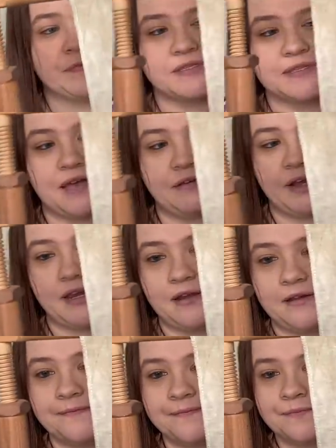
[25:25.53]
this guy right here
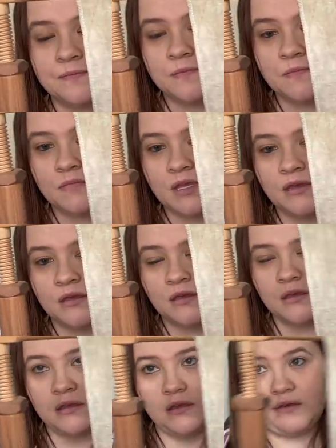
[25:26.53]

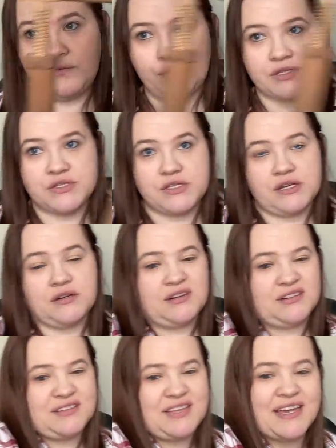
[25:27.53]
of which there
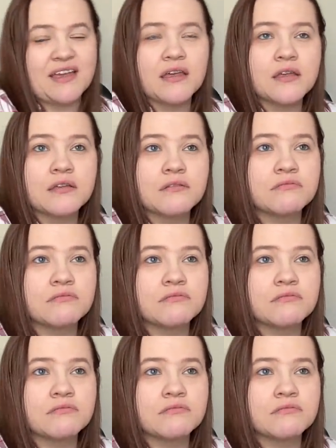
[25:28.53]
are like